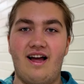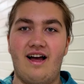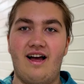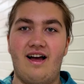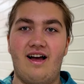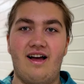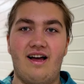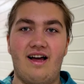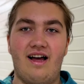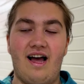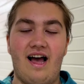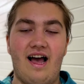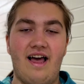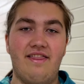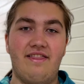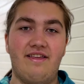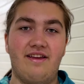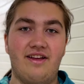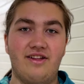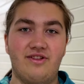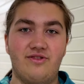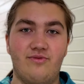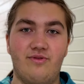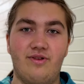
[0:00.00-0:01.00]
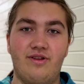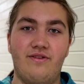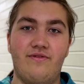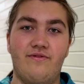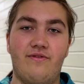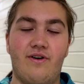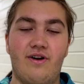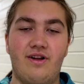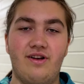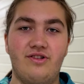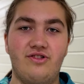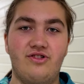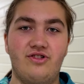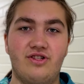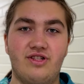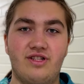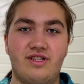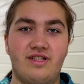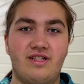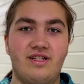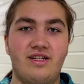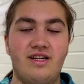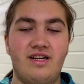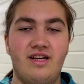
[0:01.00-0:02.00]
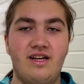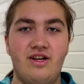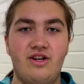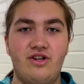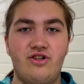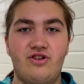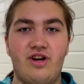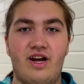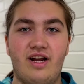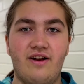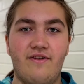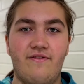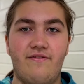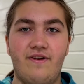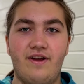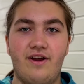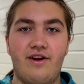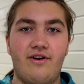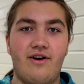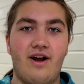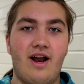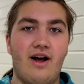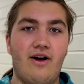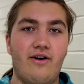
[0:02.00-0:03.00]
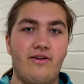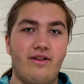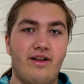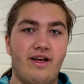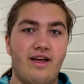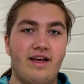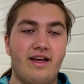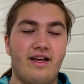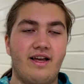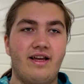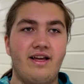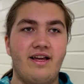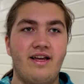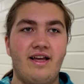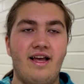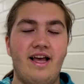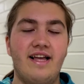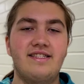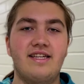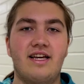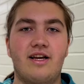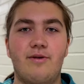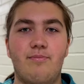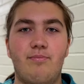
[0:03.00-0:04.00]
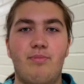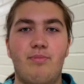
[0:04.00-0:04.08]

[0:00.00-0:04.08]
Uh, I think it's really fun just trying to figure out like it's like a